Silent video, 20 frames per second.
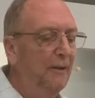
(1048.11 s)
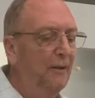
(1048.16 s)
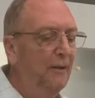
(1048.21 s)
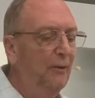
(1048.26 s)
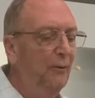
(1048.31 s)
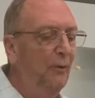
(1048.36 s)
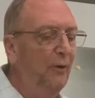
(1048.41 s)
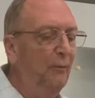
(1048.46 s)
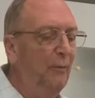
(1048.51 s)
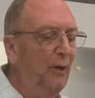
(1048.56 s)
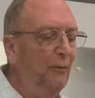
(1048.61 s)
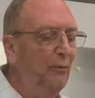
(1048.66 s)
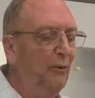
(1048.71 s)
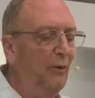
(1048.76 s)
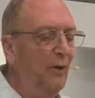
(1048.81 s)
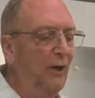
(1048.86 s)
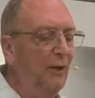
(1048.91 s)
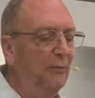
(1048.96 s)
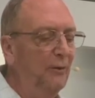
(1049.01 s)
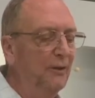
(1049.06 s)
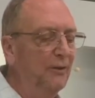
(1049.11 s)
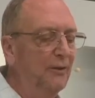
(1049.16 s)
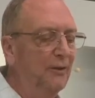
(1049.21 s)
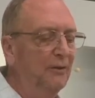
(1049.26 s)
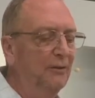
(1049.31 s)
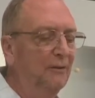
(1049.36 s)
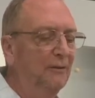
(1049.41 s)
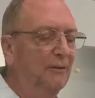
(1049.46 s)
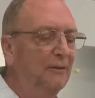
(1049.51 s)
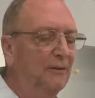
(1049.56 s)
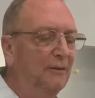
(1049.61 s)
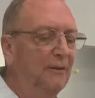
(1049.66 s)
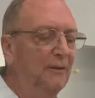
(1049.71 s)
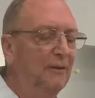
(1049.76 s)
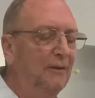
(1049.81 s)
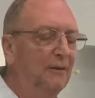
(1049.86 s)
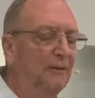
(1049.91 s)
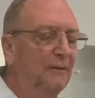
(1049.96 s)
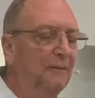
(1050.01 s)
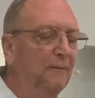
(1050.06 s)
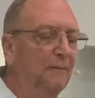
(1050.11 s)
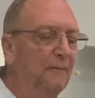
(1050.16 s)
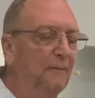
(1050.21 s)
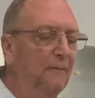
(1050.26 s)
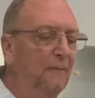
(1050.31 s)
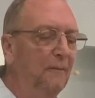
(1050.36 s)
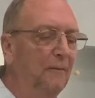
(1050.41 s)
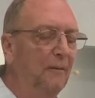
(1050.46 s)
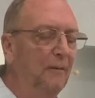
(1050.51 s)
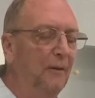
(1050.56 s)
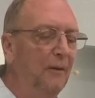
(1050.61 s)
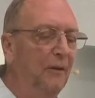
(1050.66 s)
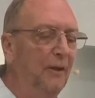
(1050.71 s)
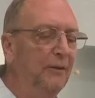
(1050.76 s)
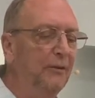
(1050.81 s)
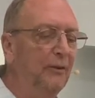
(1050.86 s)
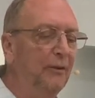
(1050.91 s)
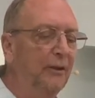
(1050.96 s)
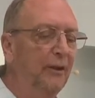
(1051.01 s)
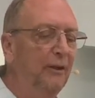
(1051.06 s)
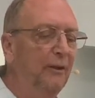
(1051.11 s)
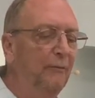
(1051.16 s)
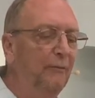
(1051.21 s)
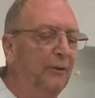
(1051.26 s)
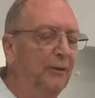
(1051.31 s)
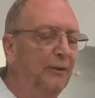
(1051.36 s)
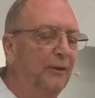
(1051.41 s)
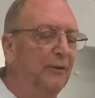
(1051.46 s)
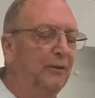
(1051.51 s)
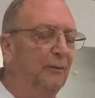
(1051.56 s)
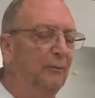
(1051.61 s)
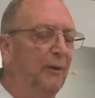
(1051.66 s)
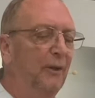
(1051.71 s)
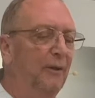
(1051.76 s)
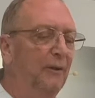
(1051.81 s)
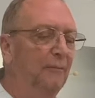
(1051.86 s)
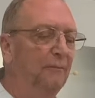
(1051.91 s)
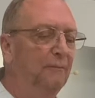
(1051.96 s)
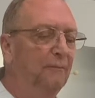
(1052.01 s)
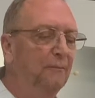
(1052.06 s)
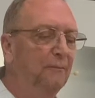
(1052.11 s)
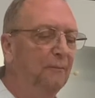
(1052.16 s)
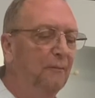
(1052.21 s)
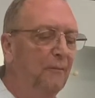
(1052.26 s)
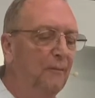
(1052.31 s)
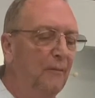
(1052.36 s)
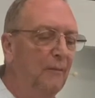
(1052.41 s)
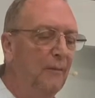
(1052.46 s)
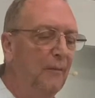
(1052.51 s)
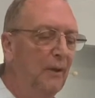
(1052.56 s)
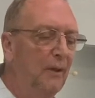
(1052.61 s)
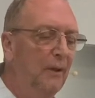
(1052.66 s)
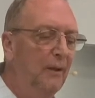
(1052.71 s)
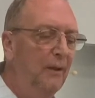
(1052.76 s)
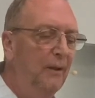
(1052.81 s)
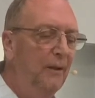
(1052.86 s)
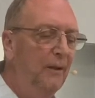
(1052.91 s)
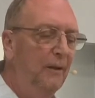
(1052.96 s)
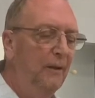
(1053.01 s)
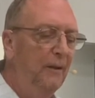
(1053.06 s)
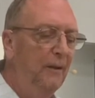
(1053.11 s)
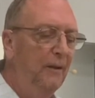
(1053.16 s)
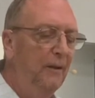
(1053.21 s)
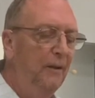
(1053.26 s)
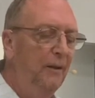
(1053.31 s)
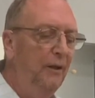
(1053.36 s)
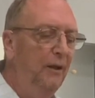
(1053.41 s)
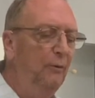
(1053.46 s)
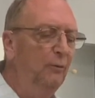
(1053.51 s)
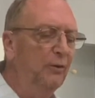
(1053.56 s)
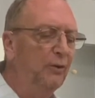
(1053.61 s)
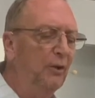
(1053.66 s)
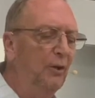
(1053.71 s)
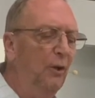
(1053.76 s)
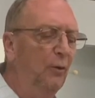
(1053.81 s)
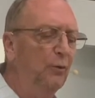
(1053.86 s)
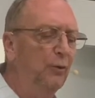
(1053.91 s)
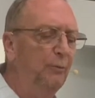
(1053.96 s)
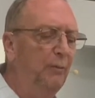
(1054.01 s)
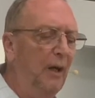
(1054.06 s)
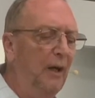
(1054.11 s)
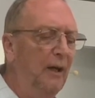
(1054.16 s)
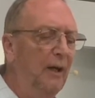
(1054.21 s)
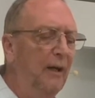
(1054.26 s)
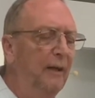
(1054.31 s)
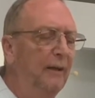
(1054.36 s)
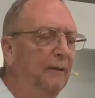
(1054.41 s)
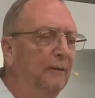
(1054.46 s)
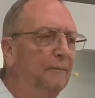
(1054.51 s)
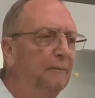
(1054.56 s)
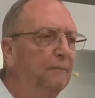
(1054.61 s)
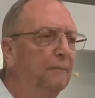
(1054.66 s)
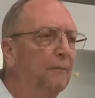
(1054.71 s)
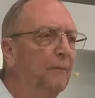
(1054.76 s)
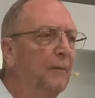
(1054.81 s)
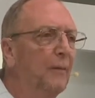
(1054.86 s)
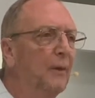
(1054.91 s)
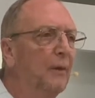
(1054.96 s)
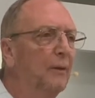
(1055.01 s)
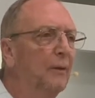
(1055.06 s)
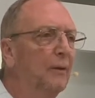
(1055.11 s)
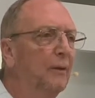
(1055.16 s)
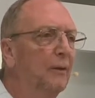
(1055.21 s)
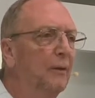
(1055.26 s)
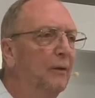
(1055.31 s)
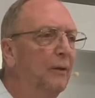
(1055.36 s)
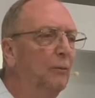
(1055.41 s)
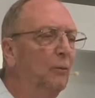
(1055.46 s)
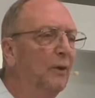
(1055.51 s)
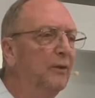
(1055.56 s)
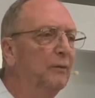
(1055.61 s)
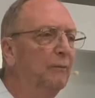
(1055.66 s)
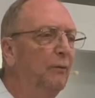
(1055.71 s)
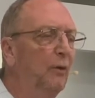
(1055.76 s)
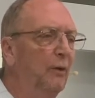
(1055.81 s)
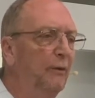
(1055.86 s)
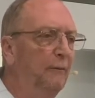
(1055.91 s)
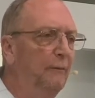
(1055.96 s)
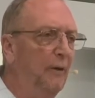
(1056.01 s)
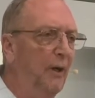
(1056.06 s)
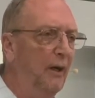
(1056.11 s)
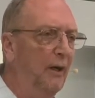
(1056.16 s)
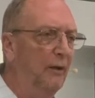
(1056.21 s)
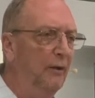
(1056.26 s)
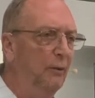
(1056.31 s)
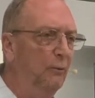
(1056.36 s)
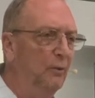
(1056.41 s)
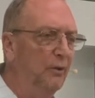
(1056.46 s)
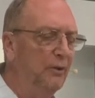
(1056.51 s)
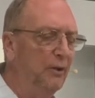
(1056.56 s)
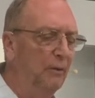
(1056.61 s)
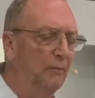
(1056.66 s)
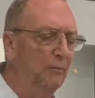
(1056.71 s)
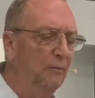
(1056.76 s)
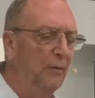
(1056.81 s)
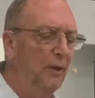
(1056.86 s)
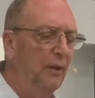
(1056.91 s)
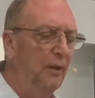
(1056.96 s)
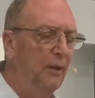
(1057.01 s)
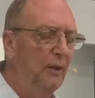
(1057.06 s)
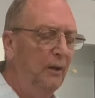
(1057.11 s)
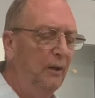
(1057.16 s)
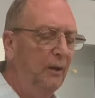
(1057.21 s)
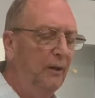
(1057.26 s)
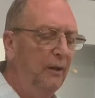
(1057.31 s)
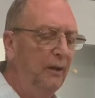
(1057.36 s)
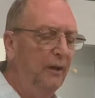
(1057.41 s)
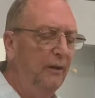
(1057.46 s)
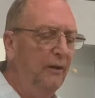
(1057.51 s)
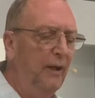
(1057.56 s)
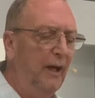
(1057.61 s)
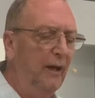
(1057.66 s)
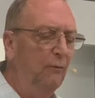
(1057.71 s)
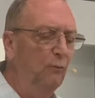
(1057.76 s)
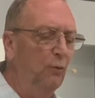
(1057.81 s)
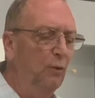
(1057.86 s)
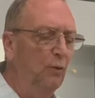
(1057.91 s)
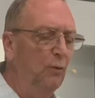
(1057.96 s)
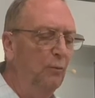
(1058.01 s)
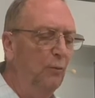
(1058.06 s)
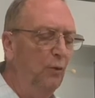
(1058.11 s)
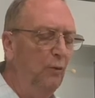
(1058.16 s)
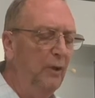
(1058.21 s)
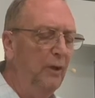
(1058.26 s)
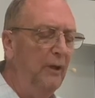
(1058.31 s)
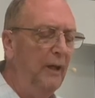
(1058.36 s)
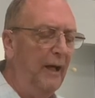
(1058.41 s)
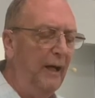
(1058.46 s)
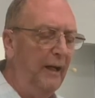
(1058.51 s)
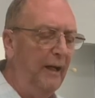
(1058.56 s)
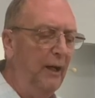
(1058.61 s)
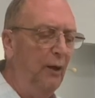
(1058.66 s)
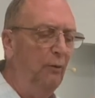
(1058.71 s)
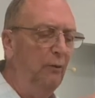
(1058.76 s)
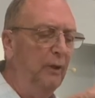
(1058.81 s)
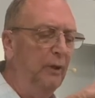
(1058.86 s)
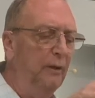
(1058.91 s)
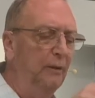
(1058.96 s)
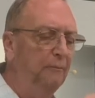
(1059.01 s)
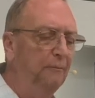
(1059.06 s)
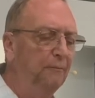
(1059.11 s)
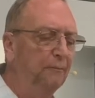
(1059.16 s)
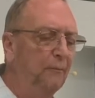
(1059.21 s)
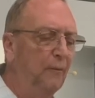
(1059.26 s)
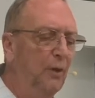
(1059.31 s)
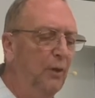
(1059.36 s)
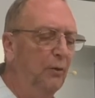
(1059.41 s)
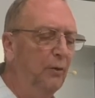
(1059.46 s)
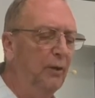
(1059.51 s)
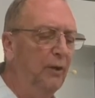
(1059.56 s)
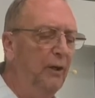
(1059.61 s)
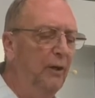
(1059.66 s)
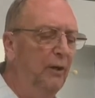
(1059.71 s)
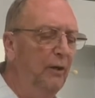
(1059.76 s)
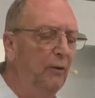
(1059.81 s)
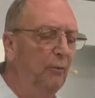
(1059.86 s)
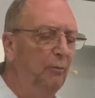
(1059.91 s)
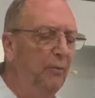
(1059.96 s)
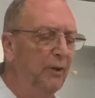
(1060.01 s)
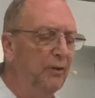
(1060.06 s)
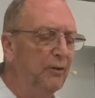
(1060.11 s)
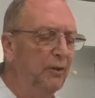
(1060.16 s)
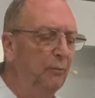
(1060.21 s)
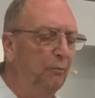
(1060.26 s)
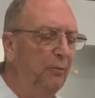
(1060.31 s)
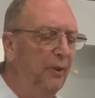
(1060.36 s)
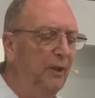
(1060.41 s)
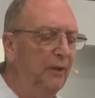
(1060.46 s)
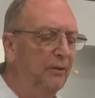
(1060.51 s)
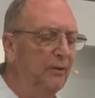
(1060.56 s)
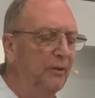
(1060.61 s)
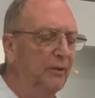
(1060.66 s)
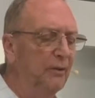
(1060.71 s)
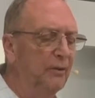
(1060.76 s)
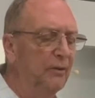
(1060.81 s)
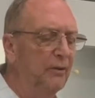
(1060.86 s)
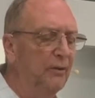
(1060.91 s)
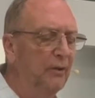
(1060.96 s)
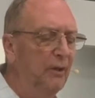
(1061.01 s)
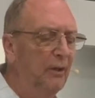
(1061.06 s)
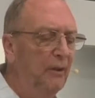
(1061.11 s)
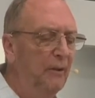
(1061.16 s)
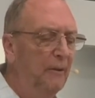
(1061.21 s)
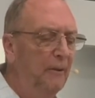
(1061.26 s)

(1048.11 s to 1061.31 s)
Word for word: What about Barabbas? Let's look at him for just a moment. He was close by, it wasn't very far. He was in, in that room or in that area. You could hear bits and pieces.